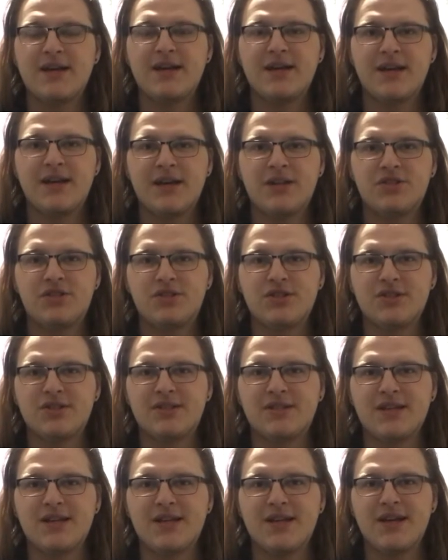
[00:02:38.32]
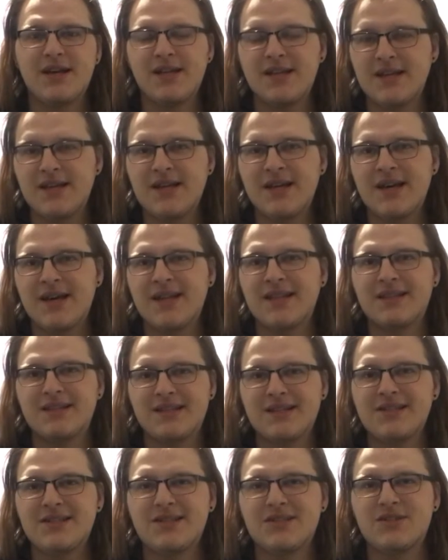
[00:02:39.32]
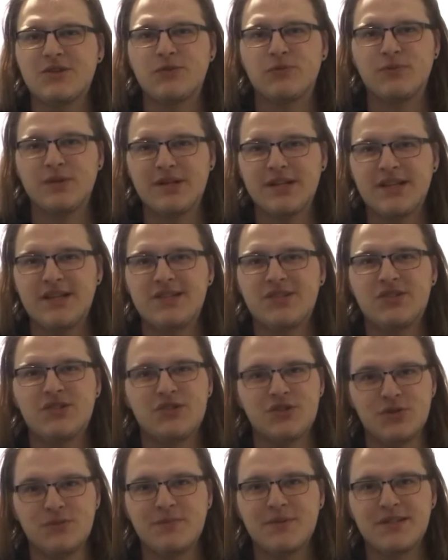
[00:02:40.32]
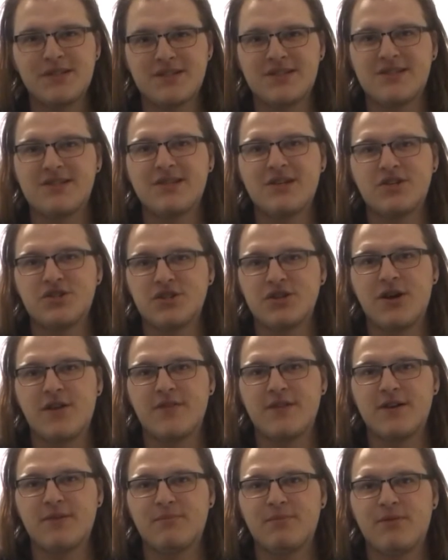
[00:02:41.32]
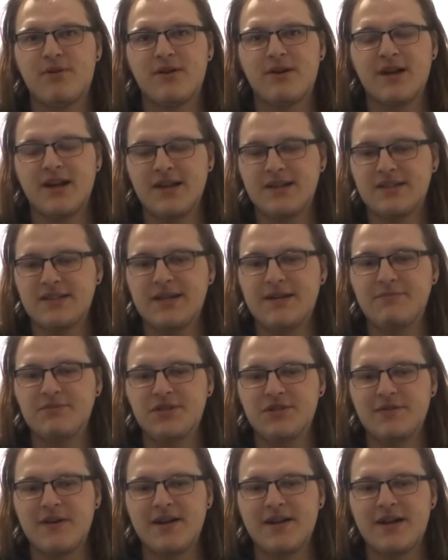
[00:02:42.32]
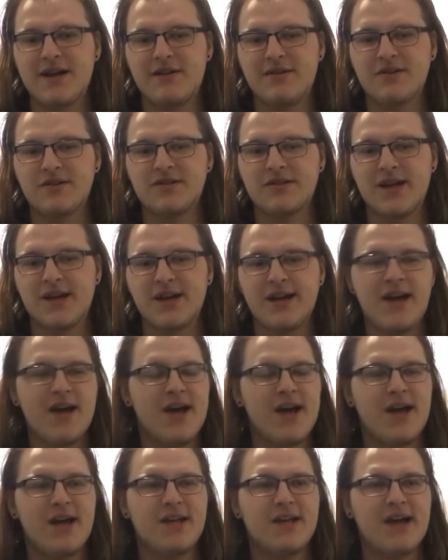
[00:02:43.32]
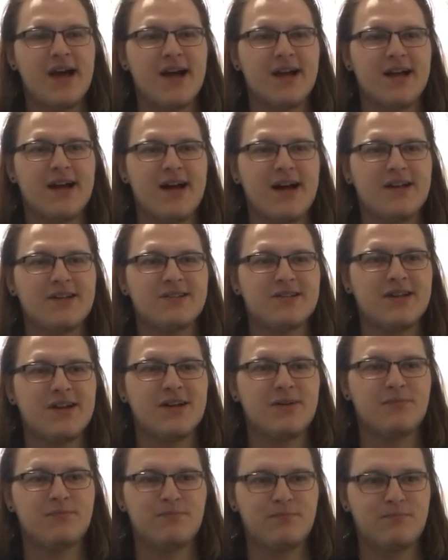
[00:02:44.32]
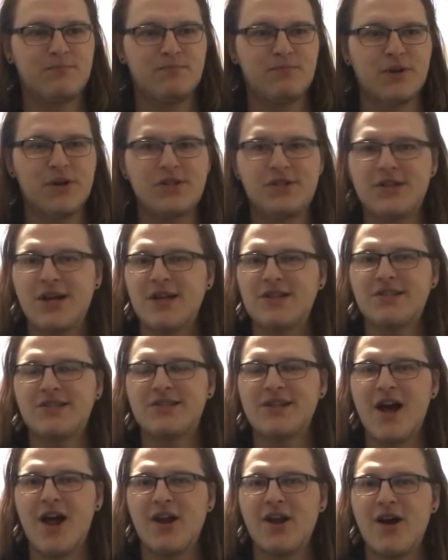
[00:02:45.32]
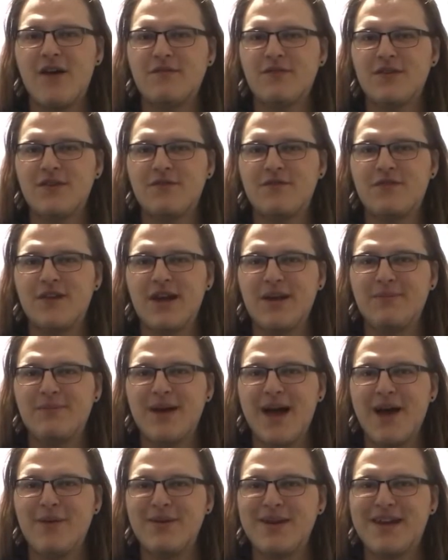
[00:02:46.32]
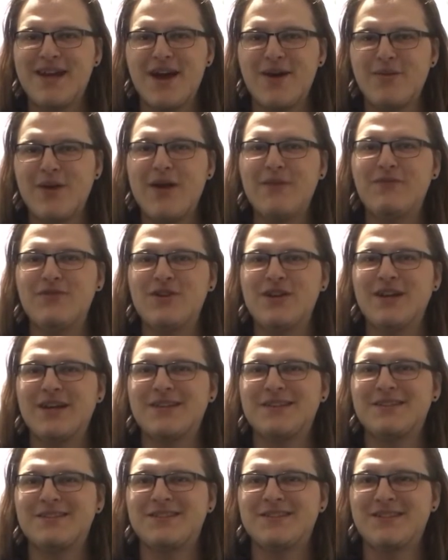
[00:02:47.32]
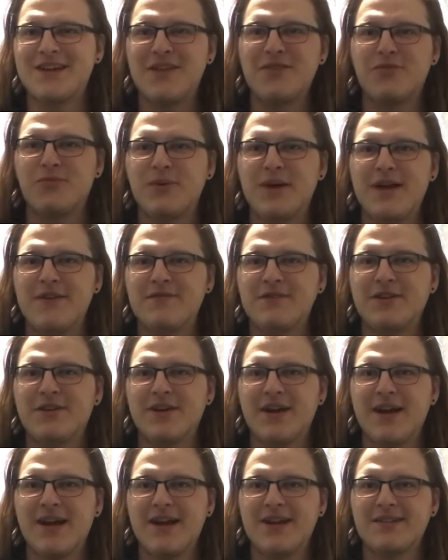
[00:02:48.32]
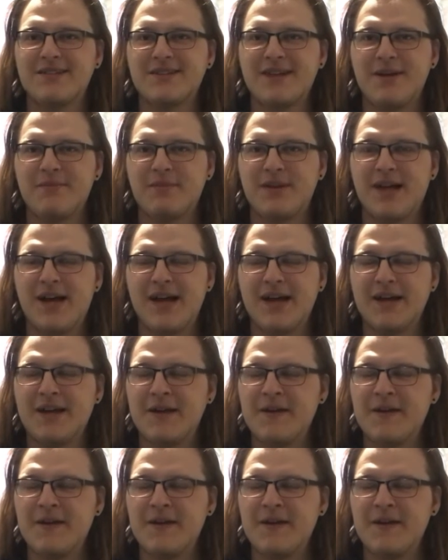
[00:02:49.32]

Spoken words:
It's just, in the end, this is a really stupid decision on their part. And DMG right now is like, yeah guys, appreciate you sounding off on the feedback. We can't wait for you to get Synthweave in your hands. And I'm like...